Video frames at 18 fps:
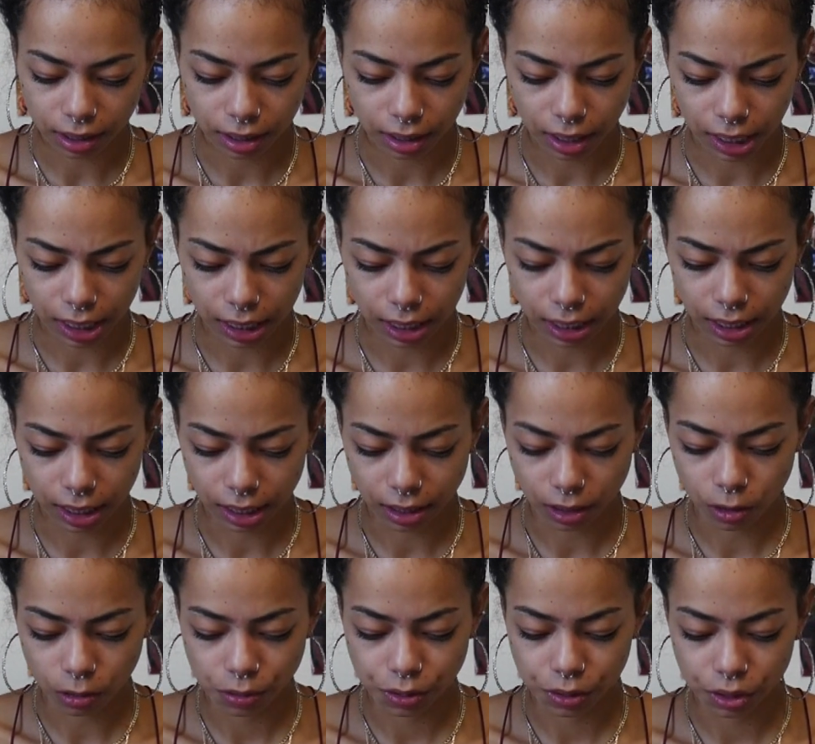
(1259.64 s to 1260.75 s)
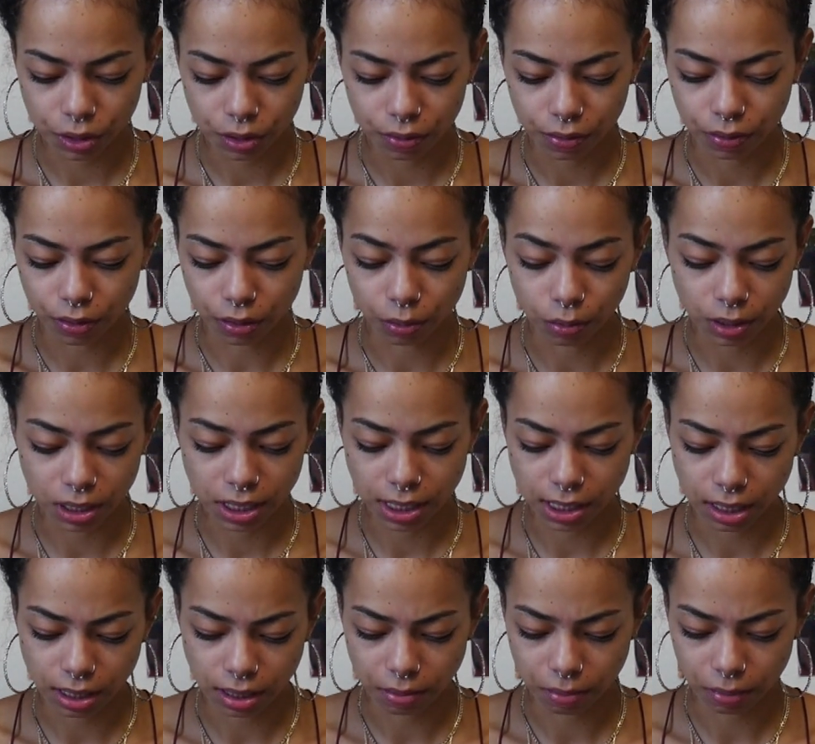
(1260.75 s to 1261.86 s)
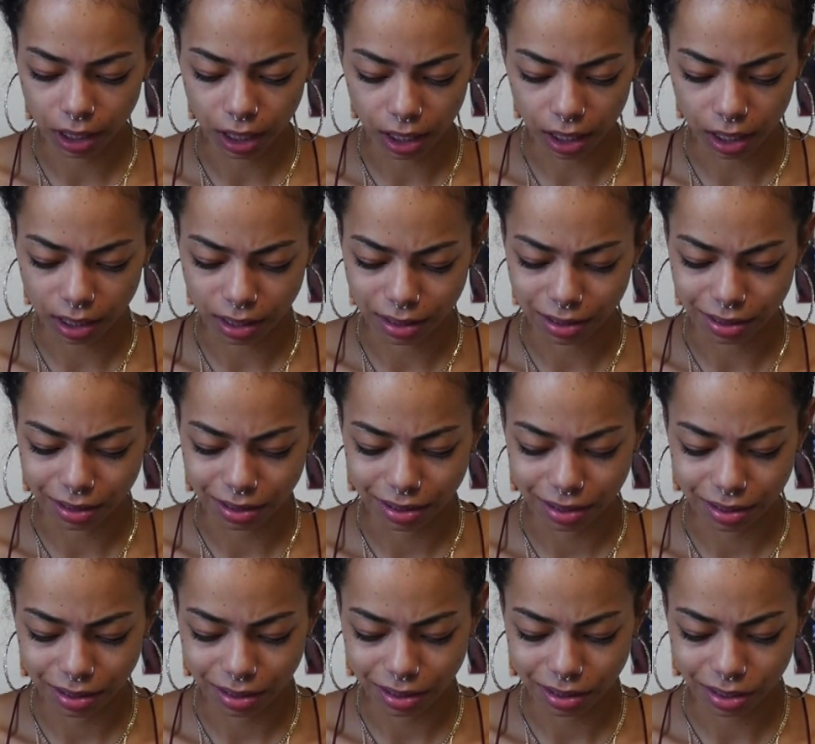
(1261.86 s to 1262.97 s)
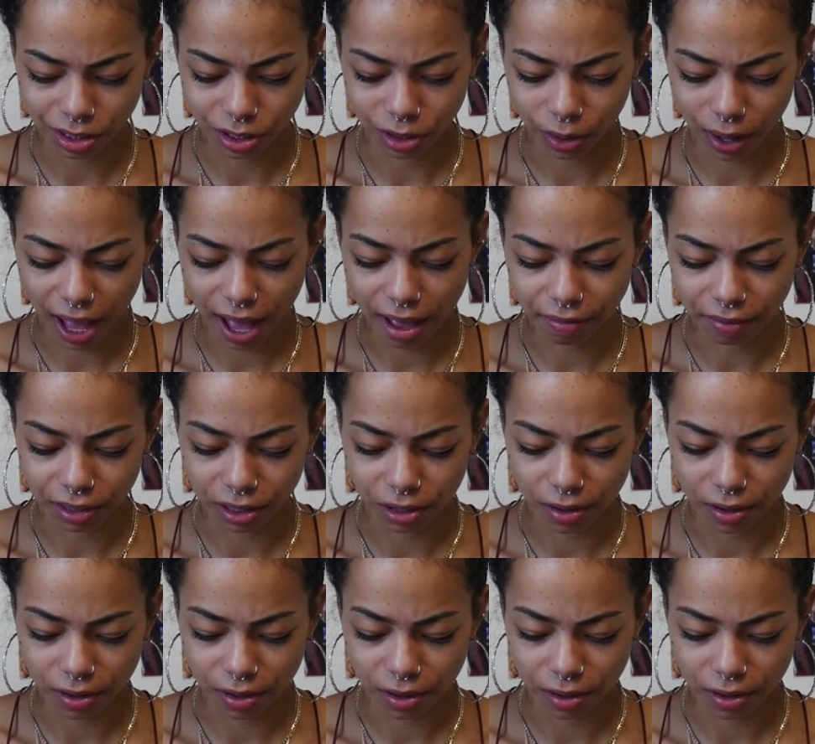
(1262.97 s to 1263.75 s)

They can go to you for wisdom, and you'll have it.